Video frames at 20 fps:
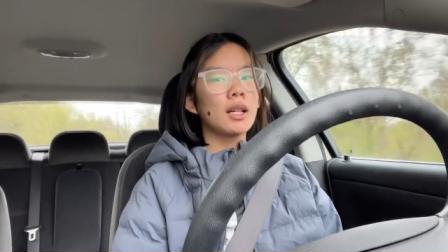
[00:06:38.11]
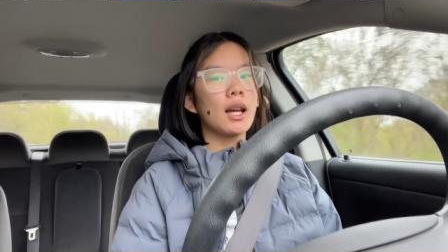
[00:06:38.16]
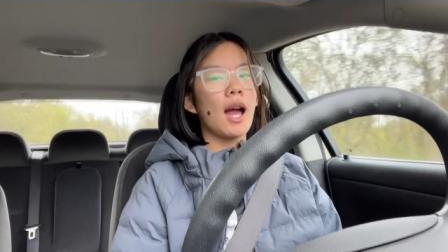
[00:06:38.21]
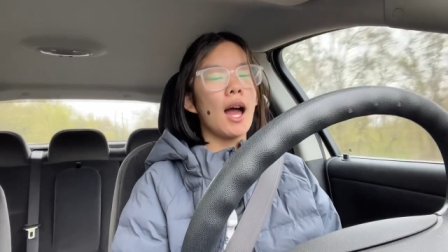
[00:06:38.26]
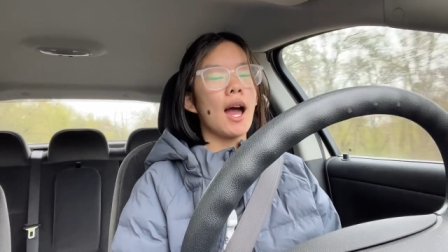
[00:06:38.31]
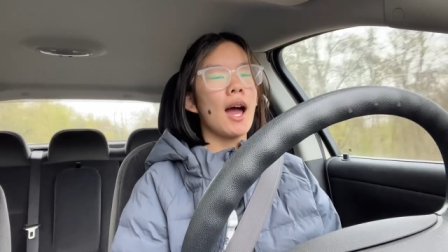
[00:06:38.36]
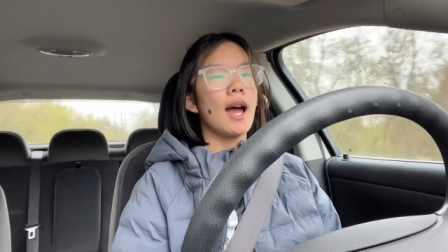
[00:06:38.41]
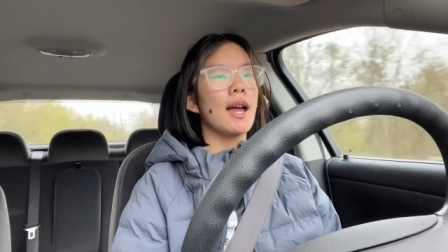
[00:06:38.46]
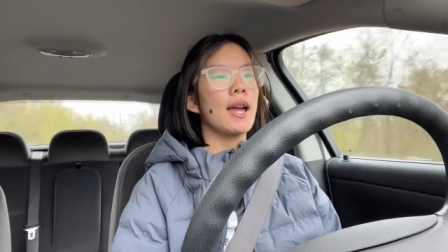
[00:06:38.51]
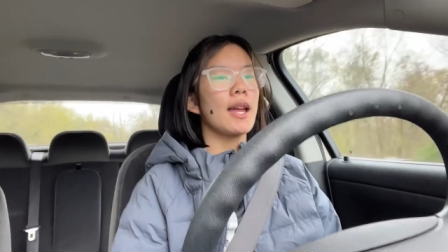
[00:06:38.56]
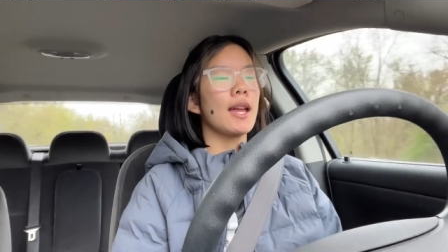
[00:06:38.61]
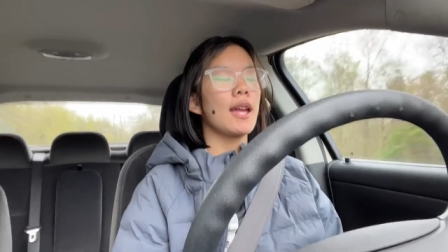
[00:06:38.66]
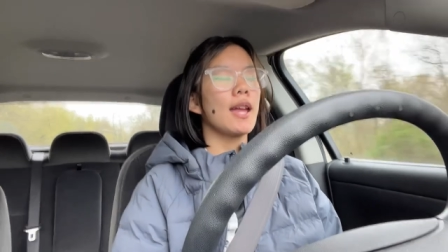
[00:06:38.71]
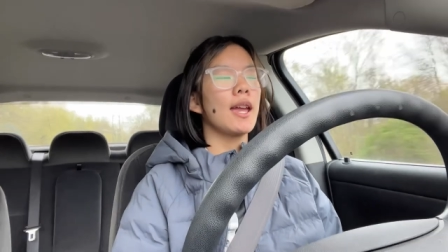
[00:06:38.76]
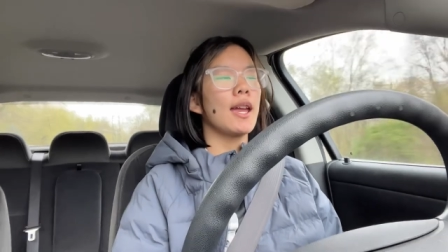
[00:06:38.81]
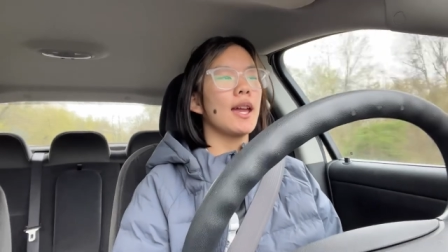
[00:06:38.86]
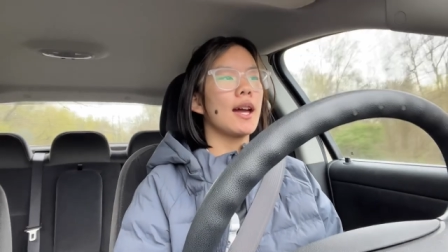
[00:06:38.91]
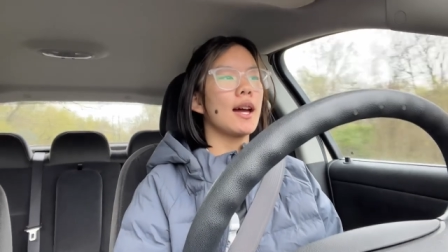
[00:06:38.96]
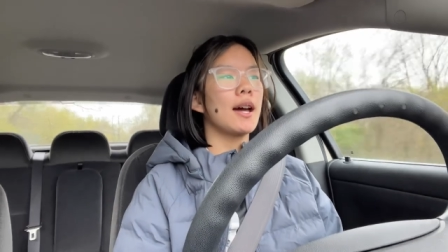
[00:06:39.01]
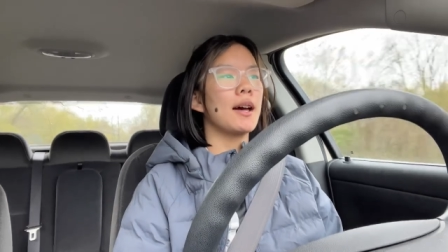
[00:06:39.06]
I
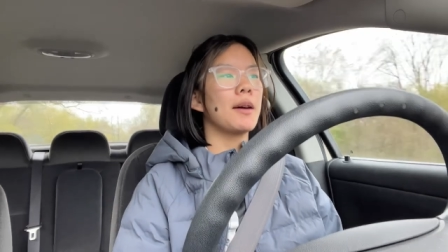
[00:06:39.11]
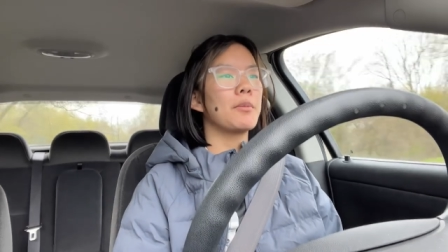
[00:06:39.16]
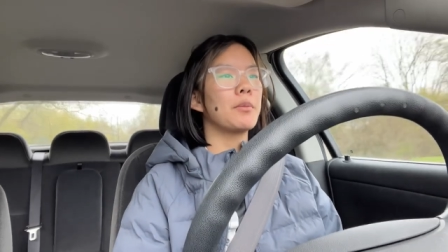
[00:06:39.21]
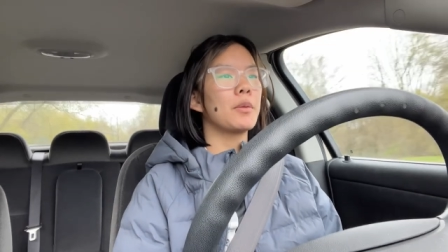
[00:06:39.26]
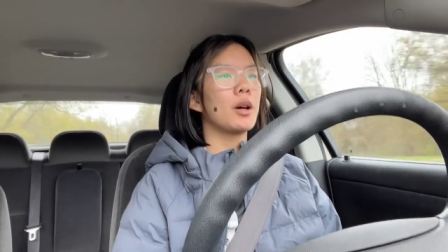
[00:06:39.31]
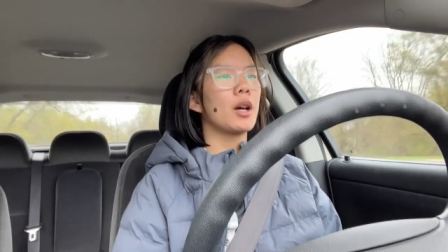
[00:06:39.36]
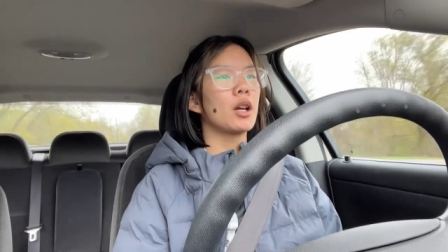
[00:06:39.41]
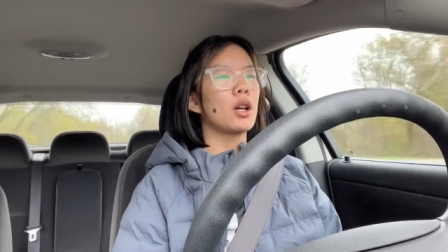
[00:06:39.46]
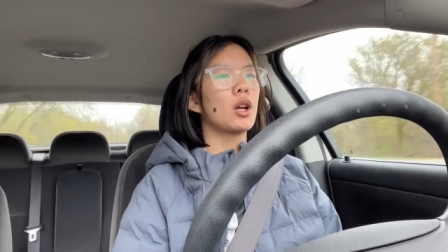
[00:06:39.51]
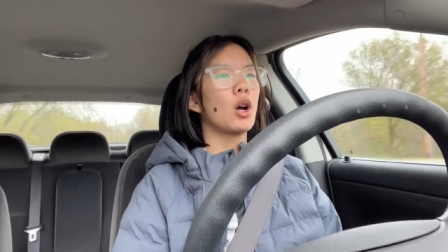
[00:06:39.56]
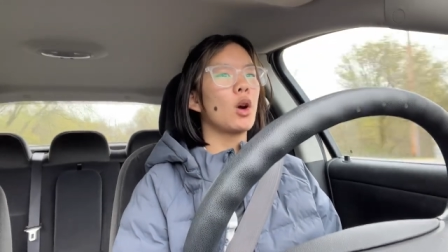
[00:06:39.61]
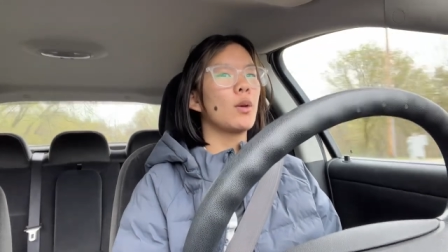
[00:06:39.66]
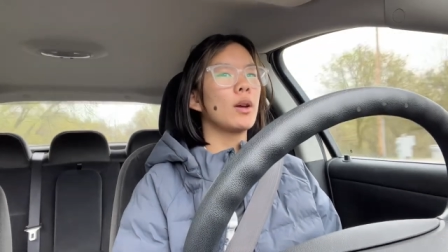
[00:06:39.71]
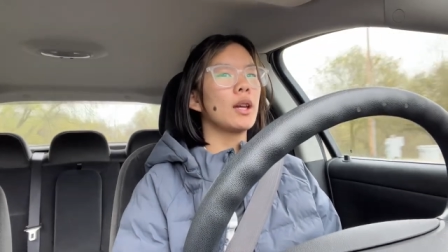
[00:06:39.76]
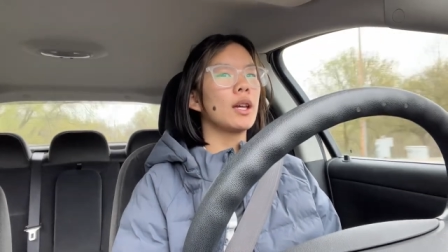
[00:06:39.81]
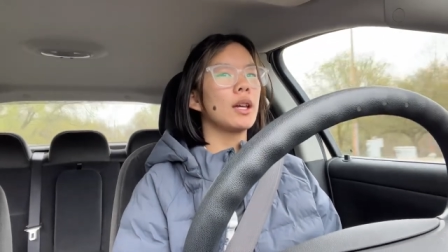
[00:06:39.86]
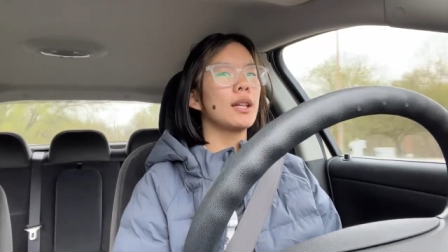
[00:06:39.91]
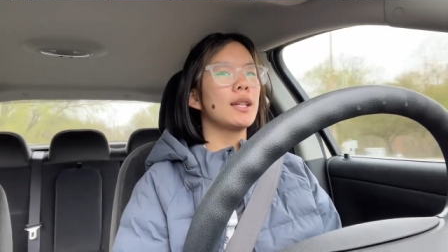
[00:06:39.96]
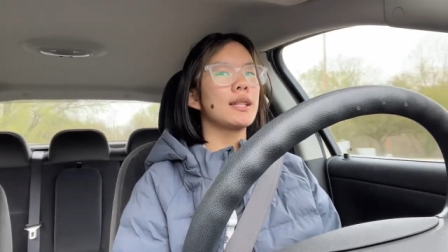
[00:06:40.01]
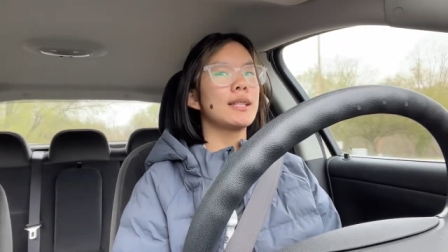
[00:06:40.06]
am
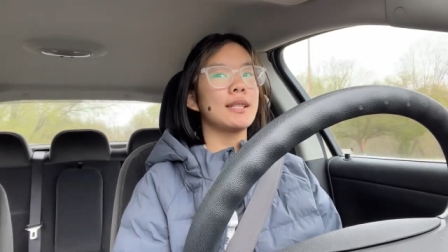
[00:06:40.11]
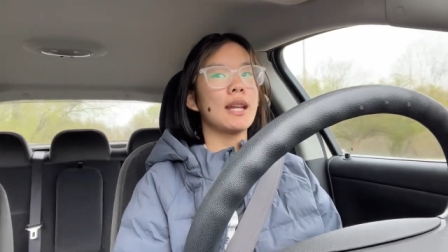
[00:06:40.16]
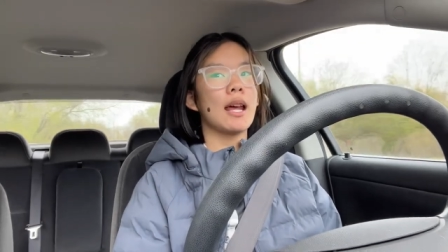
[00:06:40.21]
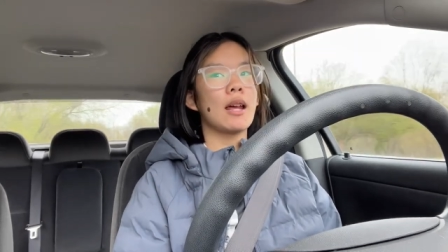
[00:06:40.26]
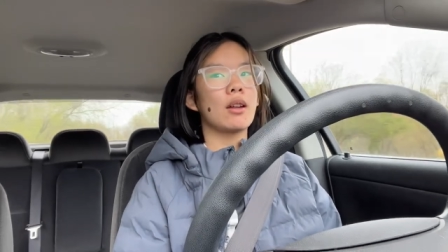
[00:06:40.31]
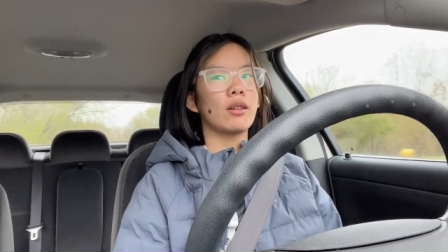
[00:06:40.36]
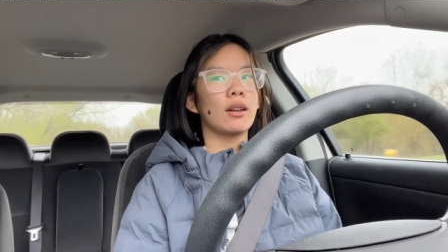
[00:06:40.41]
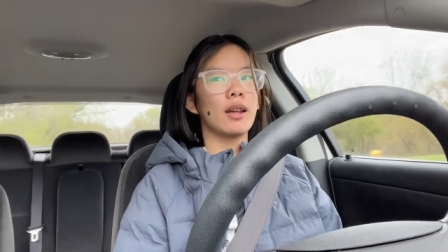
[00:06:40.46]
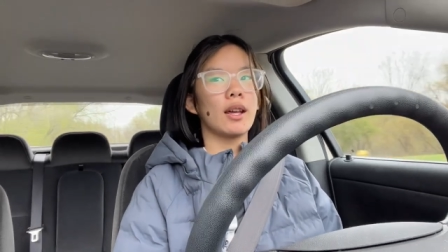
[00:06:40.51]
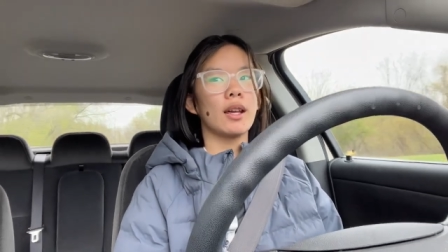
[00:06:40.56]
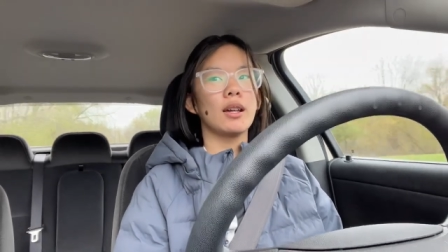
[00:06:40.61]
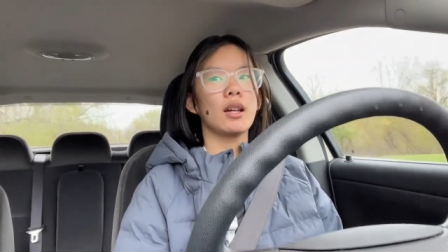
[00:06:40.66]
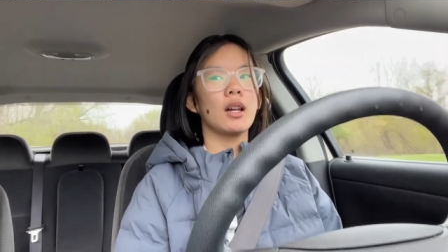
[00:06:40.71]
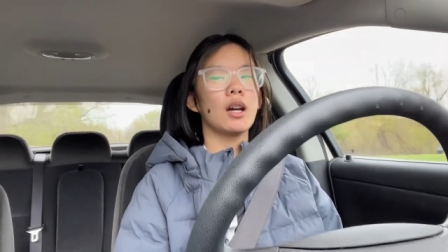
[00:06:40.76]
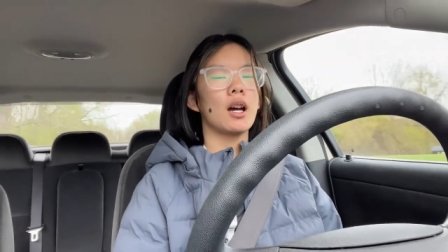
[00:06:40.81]
going, it's Saturday.